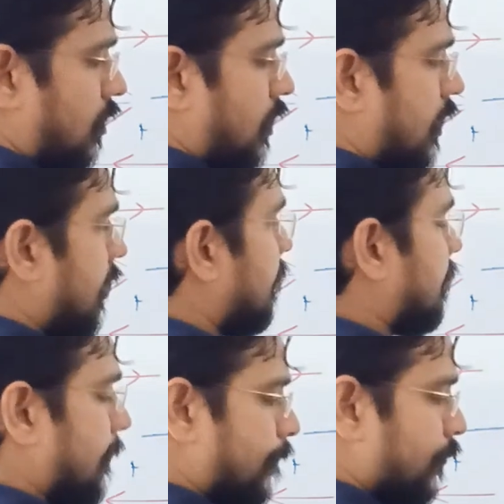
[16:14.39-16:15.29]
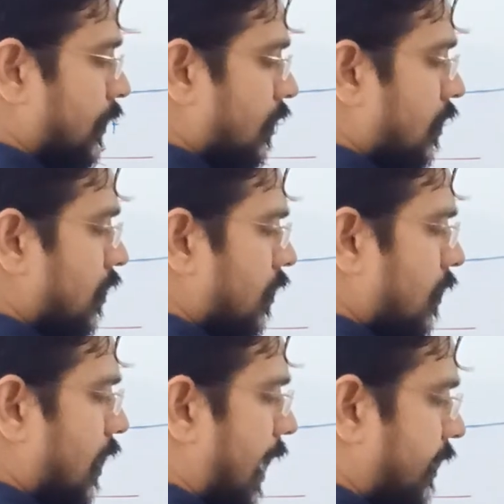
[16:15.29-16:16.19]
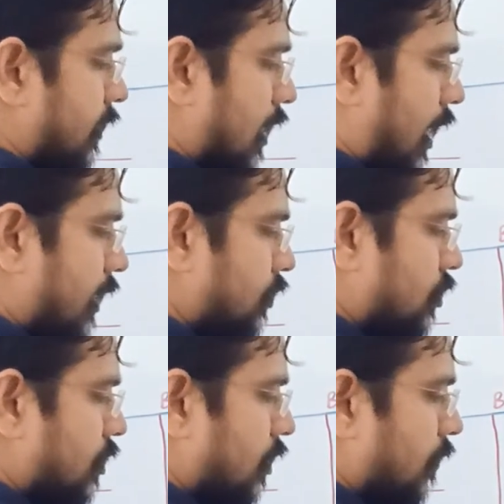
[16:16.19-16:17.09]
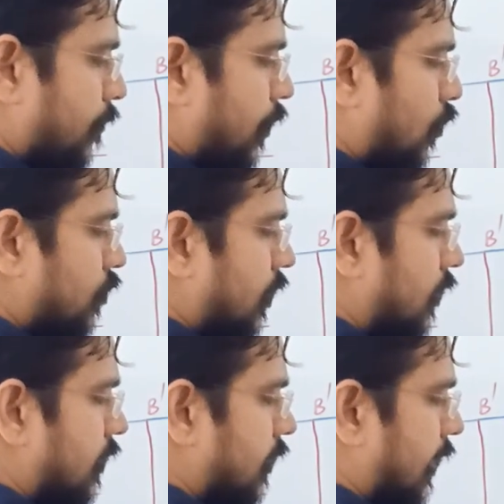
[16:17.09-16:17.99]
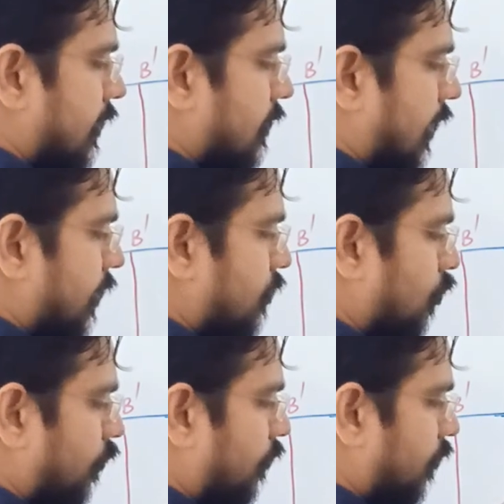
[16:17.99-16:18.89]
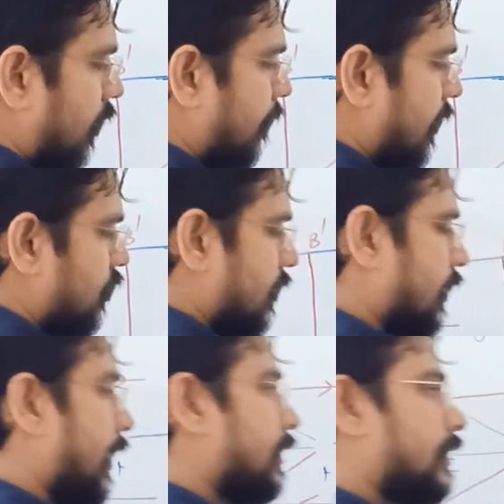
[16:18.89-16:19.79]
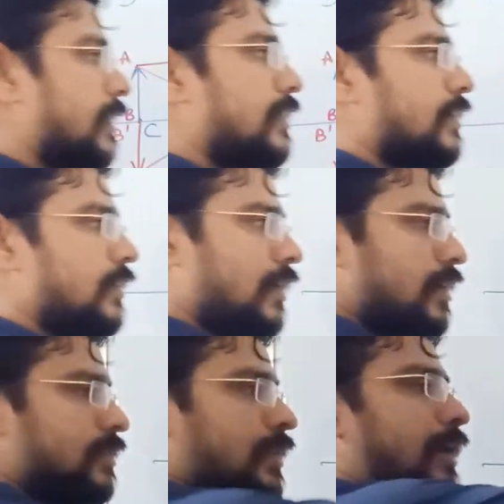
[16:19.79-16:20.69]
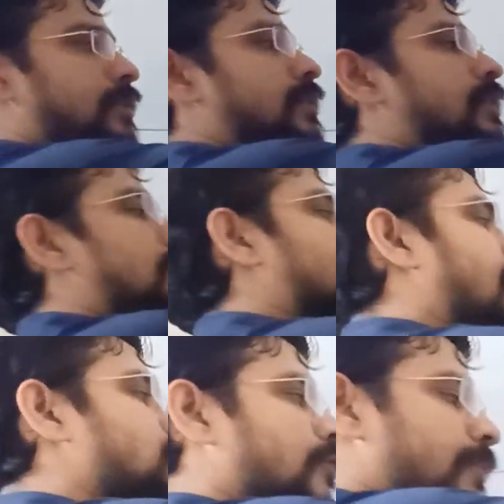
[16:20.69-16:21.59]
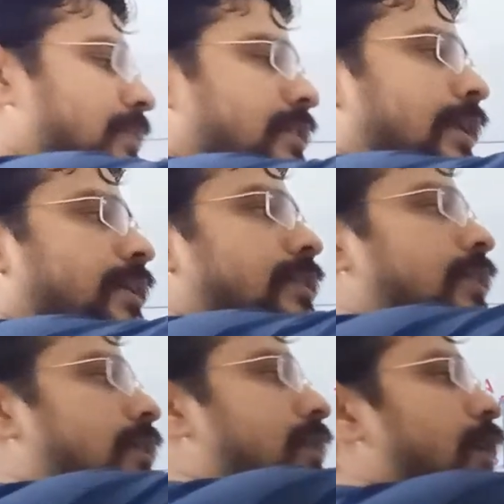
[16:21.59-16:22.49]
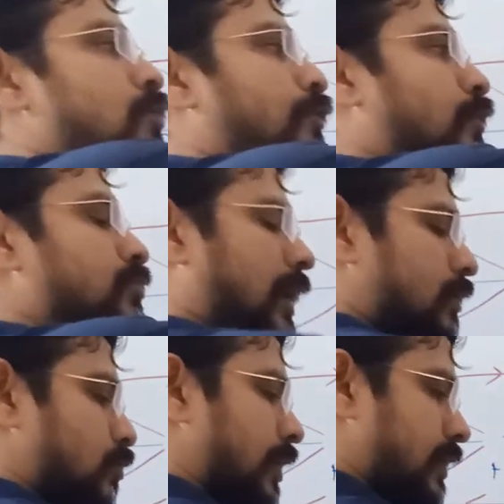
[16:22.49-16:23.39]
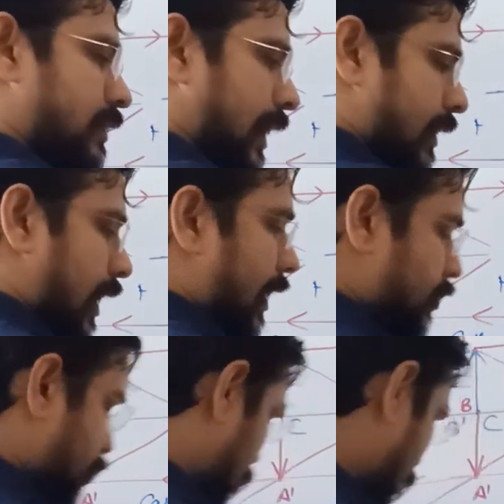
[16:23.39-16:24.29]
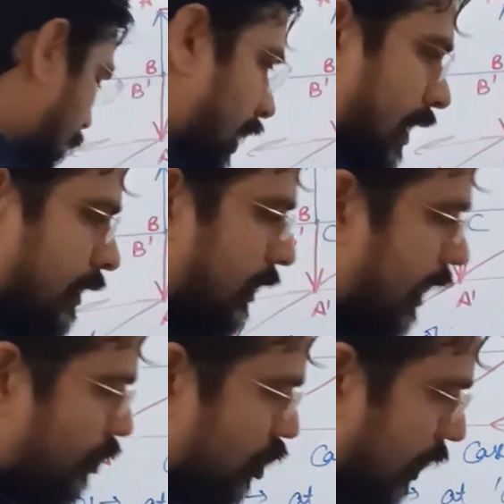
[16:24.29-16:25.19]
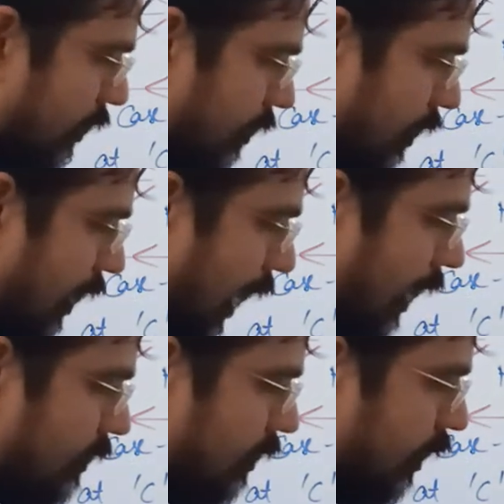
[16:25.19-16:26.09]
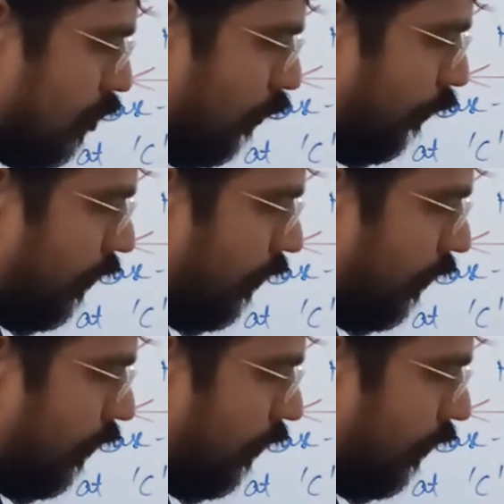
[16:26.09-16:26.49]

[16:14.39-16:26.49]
is enlarged, because in this case size of image is greater than the size of image is greater than the size of object, so it is enlarged. Nature, as rays of